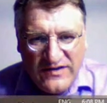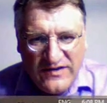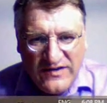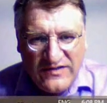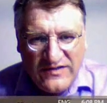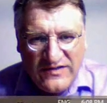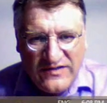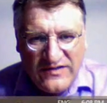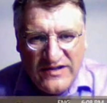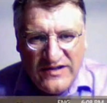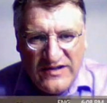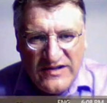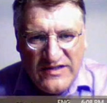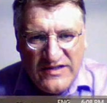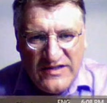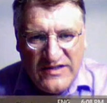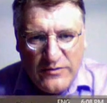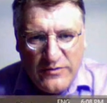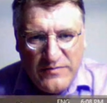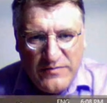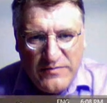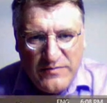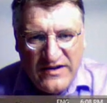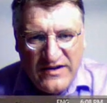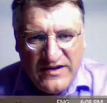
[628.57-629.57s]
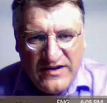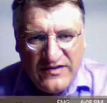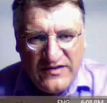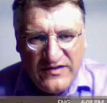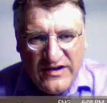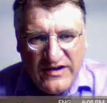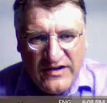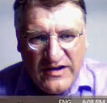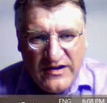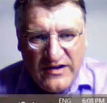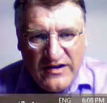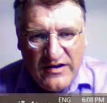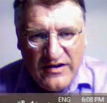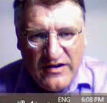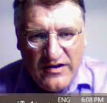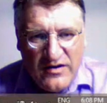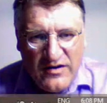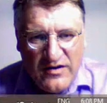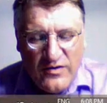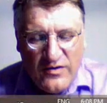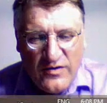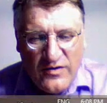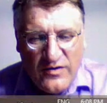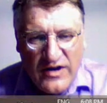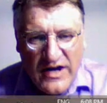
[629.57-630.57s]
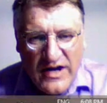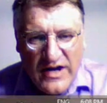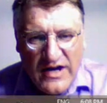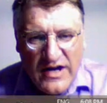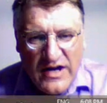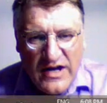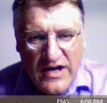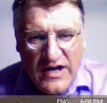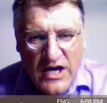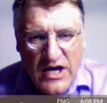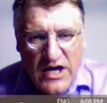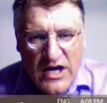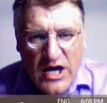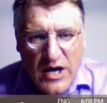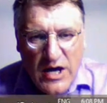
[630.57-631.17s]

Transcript: 16 that appears here, okay,